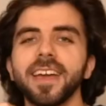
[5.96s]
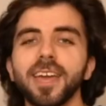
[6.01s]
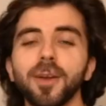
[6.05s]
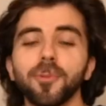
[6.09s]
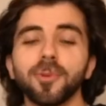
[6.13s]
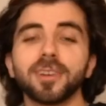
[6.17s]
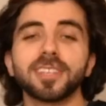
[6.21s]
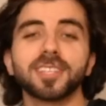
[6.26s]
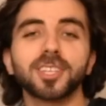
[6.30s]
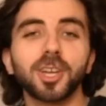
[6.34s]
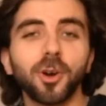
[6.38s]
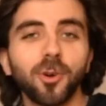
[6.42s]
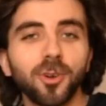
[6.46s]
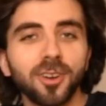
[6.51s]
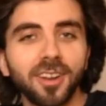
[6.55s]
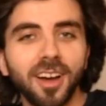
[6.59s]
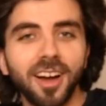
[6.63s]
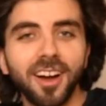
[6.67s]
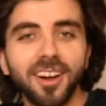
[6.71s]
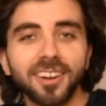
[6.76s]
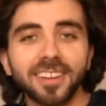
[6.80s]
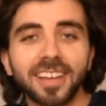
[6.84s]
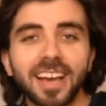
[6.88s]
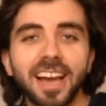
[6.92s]
Hey, what is going
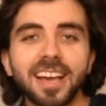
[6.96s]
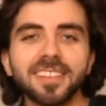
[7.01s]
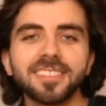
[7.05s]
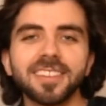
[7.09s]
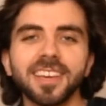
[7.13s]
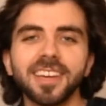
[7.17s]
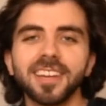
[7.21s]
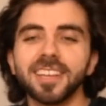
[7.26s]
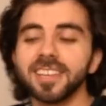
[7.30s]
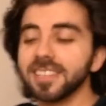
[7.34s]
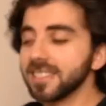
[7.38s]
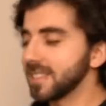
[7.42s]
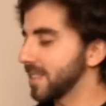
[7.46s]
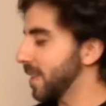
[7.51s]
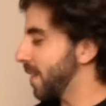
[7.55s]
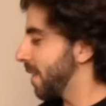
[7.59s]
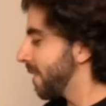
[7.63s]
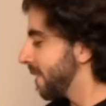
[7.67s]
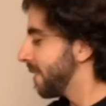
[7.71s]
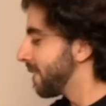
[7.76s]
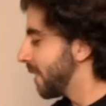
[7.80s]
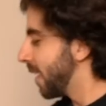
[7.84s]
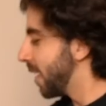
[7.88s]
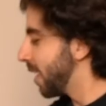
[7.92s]
on, guys? It is
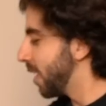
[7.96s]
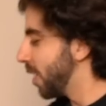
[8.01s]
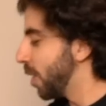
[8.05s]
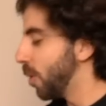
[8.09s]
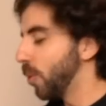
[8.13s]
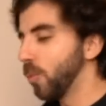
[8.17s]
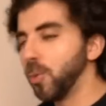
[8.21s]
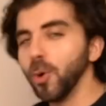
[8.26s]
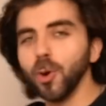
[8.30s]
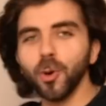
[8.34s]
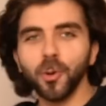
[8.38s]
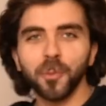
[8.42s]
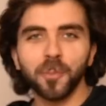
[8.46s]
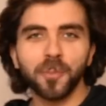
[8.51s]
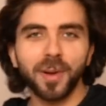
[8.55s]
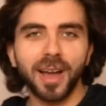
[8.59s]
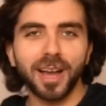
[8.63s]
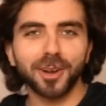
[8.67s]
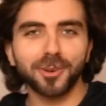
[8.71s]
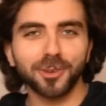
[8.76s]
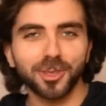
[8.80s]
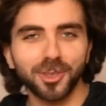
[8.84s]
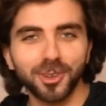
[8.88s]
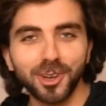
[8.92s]
Boo
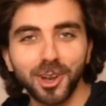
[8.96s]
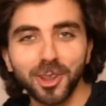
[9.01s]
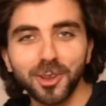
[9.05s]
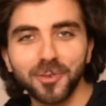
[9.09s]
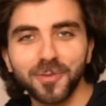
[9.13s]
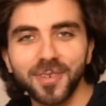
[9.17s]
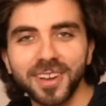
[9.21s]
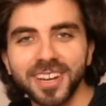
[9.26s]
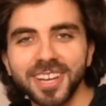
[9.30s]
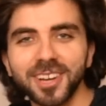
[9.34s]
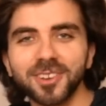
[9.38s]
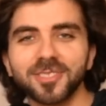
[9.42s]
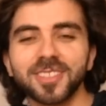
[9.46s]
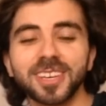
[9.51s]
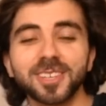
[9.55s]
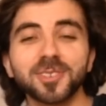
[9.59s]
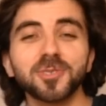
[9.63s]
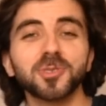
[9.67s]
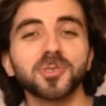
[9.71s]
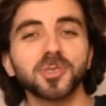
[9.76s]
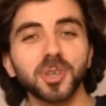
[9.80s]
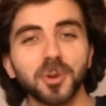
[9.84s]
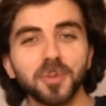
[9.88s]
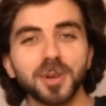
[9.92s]
back with another video. Thank
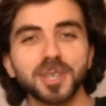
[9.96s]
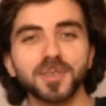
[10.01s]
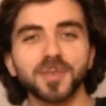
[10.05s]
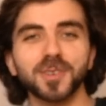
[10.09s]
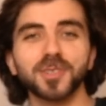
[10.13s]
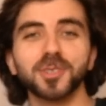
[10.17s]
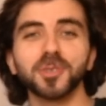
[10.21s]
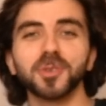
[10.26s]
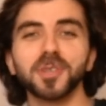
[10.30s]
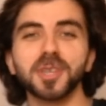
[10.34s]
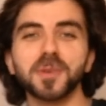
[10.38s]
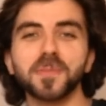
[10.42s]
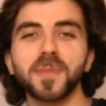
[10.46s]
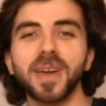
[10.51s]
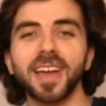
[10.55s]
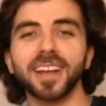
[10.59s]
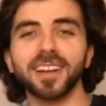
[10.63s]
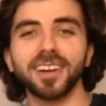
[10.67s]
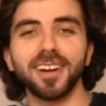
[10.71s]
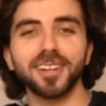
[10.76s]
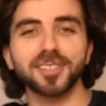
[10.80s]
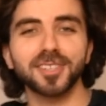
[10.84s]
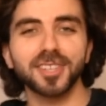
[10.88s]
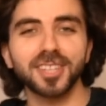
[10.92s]
you so much for tuning
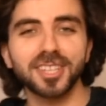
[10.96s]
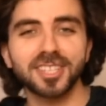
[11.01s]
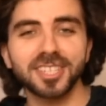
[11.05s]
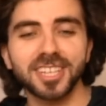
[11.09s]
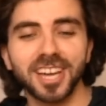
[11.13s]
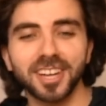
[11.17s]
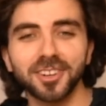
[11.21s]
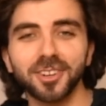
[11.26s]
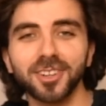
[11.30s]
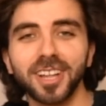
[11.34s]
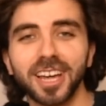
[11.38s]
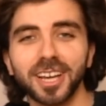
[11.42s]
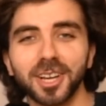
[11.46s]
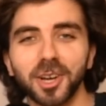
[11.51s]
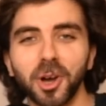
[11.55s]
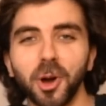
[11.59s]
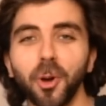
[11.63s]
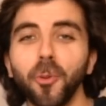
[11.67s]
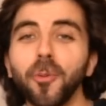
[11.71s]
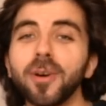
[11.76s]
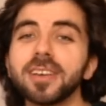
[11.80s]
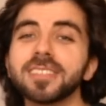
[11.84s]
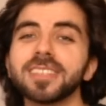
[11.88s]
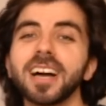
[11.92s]
back onto the channel. Like
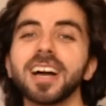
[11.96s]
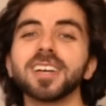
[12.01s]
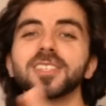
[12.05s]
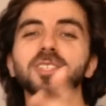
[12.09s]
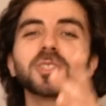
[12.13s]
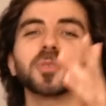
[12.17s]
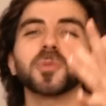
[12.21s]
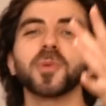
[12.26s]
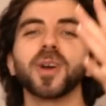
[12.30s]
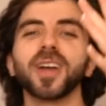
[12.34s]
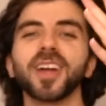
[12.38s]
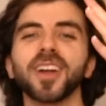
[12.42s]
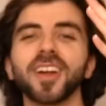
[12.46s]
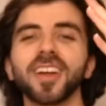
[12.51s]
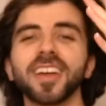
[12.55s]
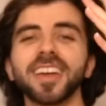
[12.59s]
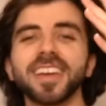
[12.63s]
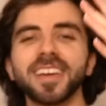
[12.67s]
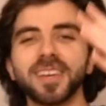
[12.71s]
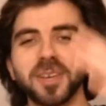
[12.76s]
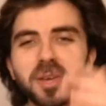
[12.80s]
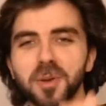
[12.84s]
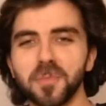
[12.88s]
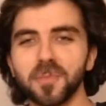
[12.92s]
always, I swear it
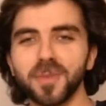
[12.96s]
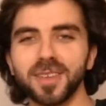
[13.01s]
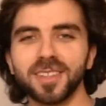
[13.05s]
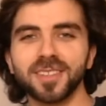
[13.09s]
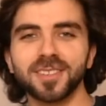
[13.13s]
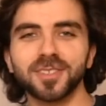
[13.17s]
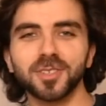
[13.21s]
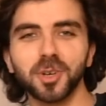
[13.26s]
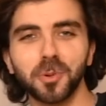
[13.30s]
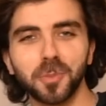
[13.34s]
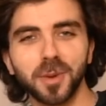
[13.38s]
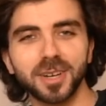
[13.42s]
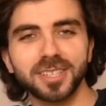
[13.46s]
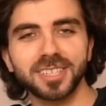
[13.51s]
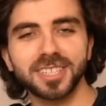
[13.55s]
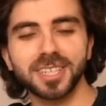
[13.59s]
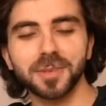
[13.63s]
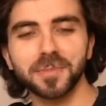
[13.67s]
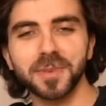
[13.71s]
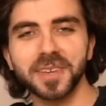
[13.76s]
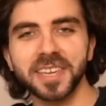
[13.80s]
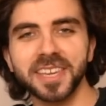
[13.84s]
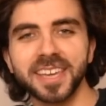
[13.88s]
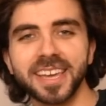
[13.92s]
means so much
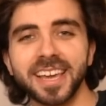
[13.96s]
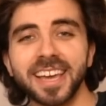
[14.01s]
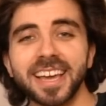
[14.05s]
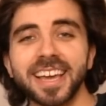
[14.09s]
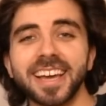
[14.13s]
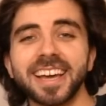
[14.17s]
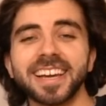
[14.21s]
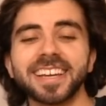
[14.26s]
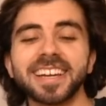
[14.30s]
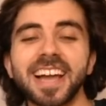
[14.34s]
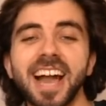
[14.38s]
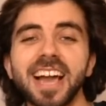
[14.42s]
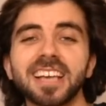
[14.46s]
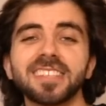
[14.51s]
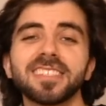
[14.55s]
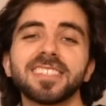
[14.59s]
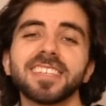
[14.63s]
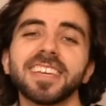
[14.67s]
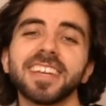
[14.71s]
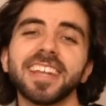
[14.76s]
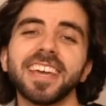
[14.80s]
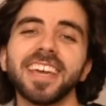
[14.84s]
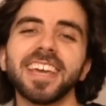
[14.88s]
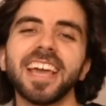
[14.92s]
to me.
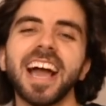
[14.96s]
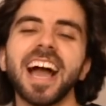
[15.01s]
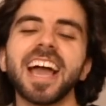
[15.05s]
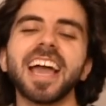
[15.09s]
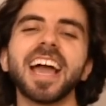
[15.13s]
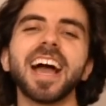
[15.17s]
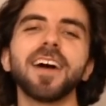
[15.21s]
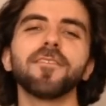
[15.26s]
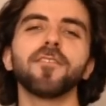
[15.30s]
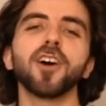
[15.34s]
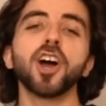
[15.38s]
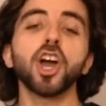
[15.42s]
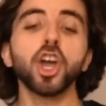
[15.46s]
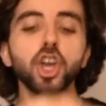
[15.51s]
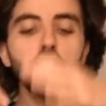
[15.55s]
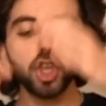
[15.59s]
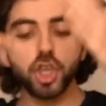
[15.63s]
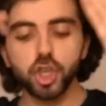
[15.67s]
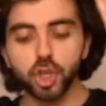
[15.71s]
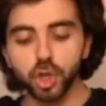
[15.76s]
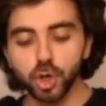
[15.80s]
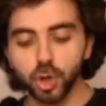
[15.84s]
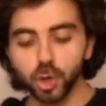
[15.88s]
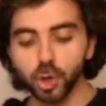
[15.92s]
Guys, today I have a
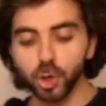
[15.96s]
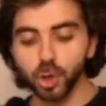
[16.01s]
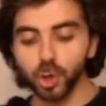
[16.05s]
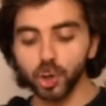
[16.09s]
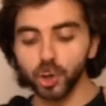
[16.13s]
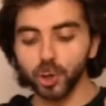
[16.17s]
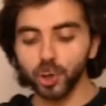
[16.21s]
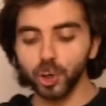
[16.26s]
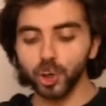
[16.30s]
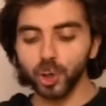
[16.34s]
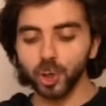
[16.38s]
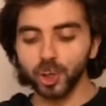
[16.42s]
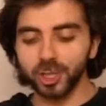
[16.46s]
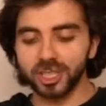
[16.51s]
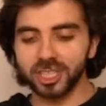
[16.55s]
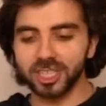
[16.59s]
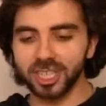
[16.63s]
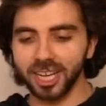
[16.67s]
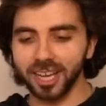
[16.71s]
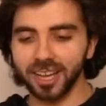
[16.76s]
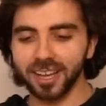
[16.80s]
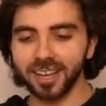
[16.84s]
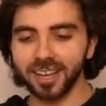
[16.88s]
huge